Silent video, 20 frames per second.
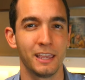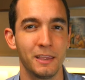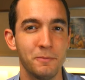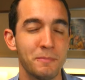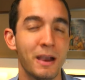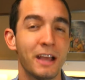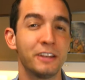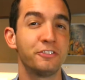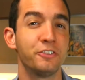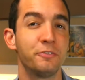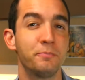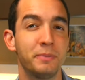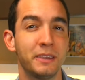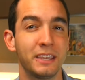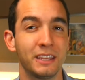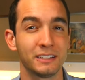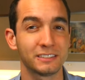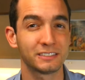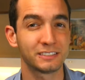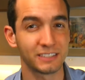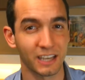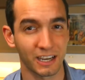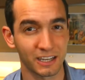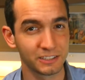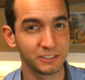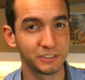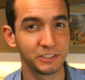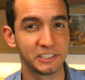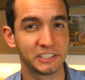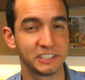Imagine being a
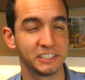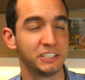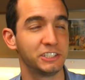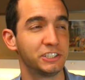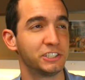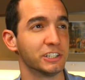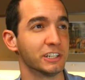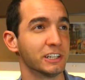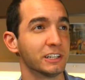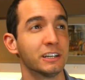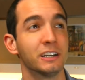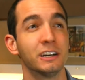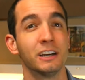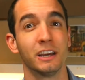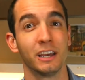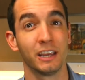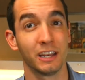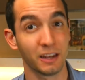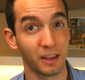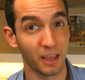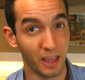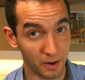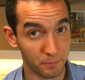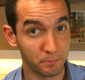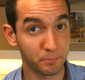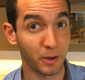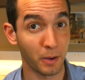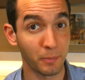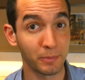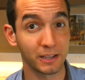secondary teacher at a
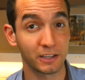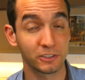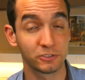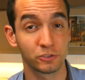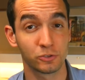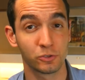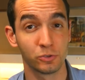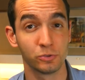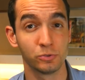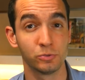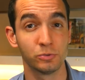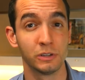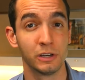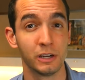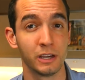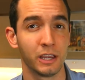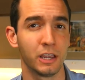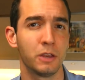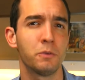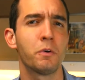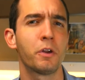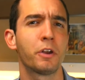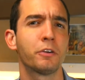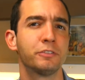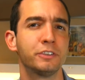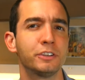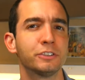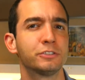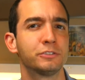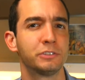public school in one of
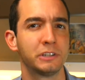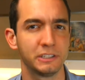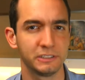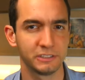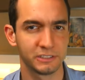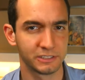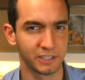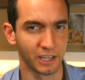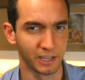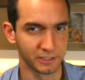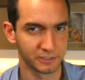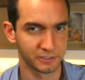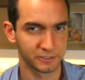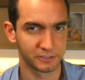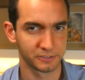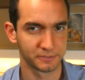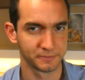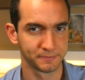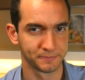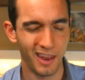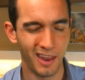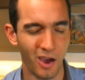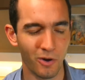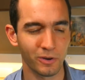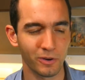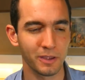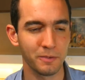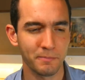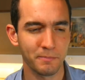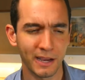the Australian states. Now
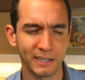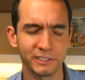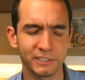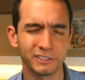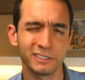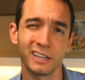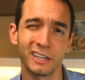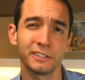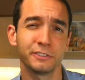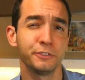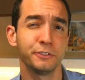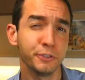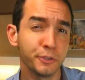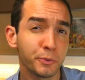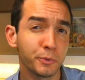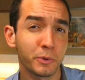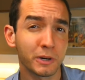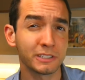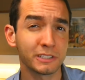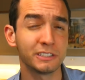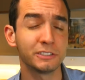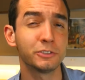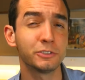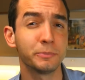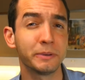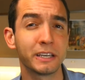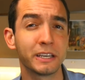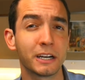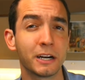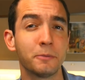imagine that you wanted to
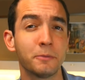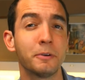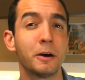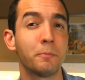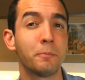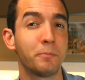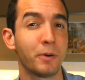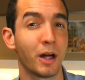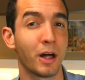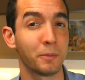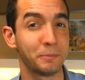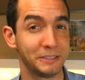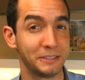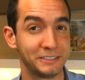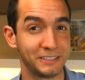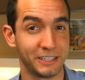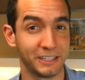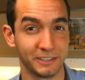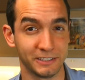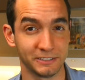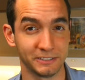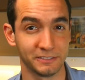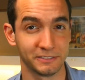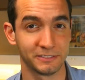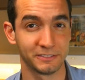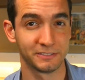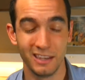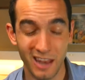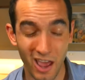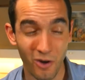become a parliamentarian.
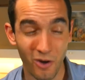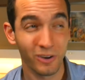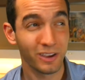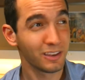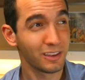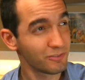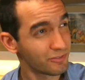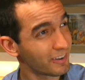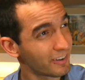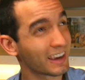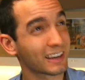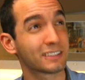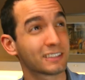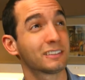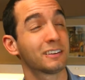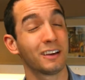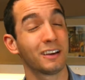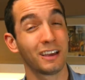Now in fact,